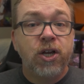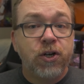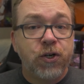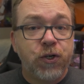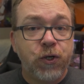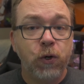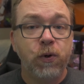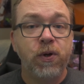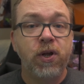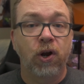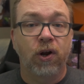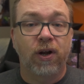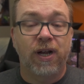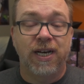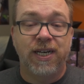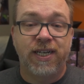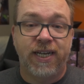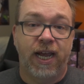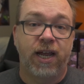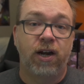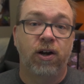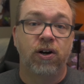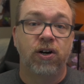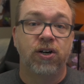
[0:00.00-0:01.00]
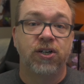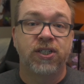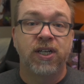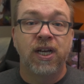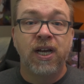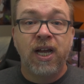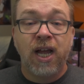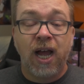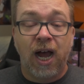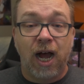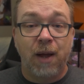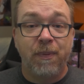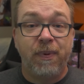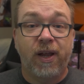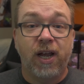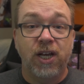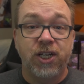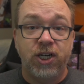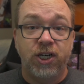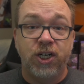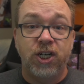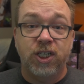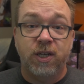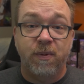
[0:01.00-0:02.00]
to your containers uh,
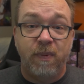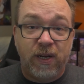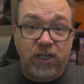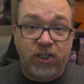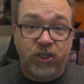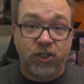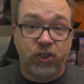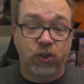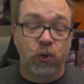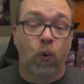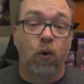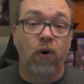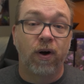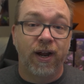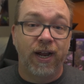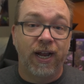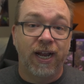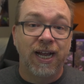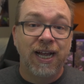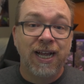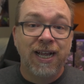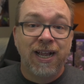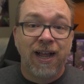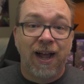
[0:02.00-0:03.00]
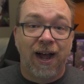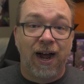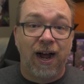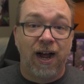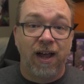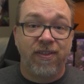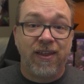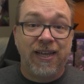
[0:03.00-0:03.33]
because you're just gonna be storing uh,